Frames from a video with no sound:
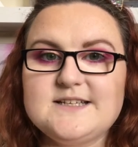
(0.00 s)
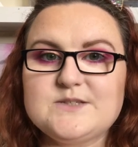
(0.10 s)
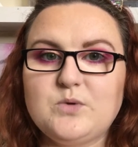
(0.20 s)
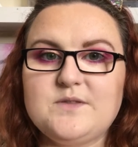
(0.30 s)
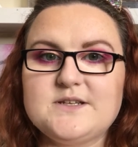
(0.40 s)

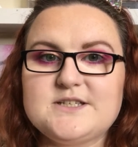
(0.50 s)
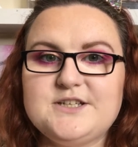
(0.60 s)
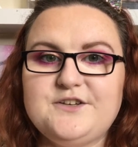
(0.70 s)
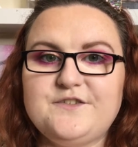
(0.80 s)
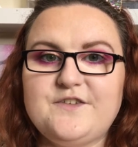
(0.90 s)
is what the
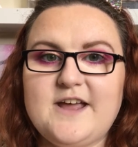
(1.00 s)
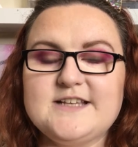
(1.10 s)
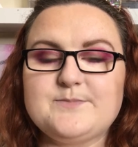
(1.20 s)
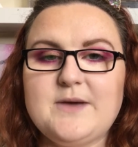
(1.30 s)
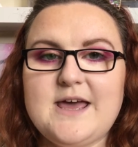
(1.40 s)
Too
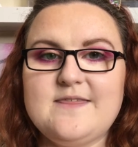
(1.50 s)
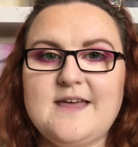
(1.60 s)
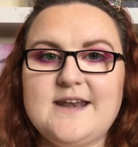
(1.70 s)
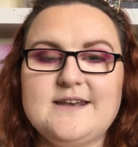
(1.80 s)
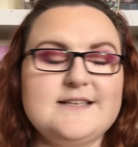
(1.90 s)
Faced Better
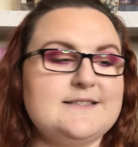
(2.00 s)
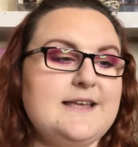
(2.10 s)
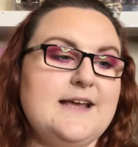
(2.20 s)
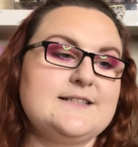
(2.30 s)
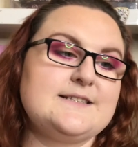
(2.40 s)
Than
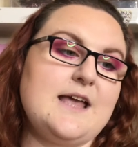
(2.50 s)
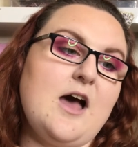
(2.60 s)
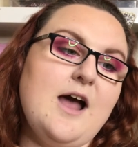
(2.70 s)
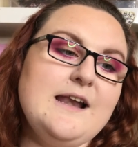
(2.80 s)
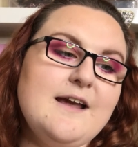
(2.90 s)
Sex
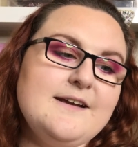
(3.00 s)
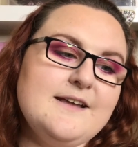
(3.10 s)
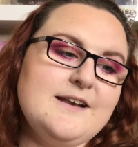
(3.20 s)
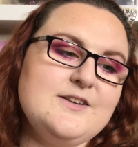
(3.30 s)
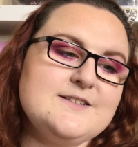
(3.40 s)

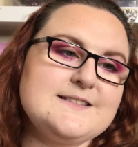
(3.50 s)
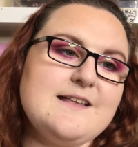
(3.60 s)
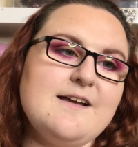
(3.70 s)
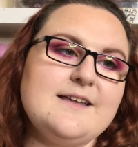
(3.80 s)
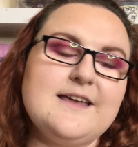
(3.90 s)
eyeliner looks
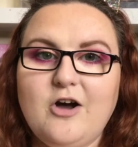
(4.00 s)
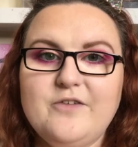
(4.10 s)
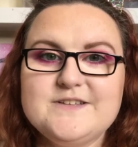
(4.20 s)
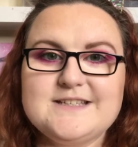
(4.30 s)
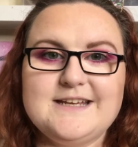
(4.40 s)
like.
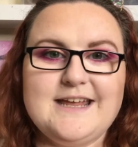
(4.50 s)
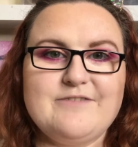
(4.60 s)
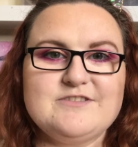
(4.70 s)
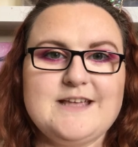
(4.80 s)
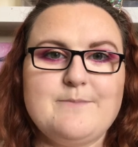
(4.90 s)
Obviously,
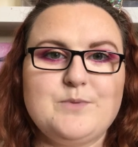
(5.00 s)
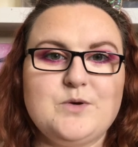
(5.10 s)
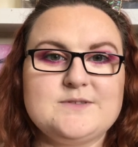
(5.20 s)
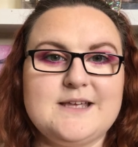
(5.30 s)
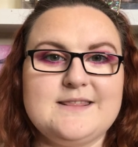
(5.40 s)
it
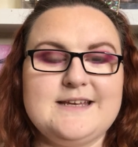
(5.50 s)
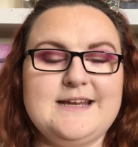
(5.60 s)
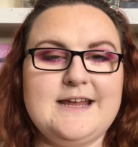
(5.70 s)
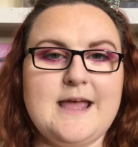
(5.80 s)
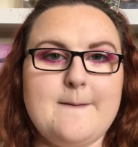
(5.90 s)
resembles
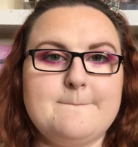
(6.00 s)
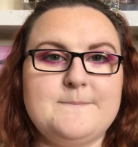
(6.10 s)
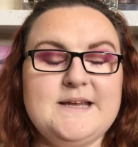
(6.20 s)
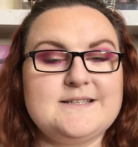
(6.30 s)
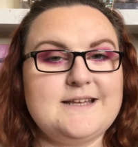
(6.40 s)
the
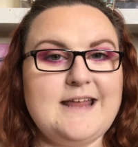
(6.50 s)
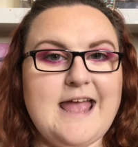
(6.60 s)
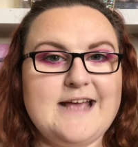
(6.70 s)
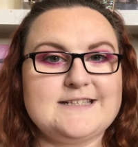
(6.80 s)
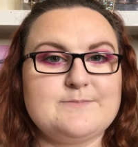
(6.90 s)

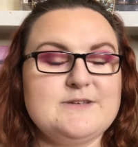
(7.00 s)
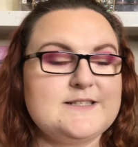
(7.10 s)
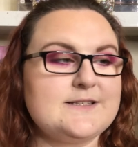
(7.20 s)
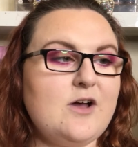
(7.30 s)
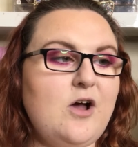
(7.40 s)
BTS
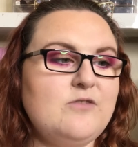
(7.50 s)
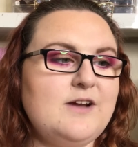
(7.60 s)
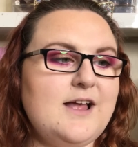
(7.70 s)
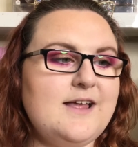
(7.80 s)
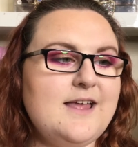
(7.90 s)

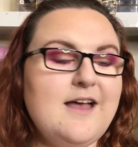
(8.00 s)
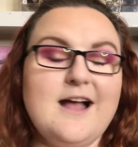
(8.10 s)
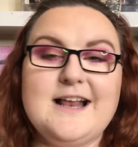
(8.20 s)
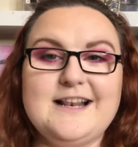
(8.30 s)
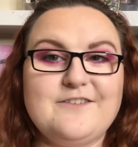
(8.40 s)
mascara.
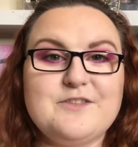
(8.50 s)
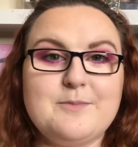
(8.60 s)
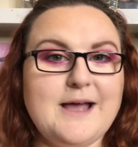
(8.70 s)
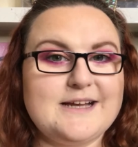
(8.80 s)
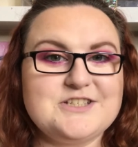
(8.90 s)
I love the
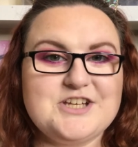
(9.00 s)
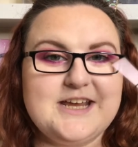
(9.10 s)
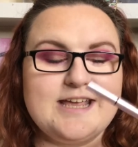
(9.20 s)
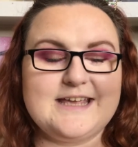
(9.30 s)
packaging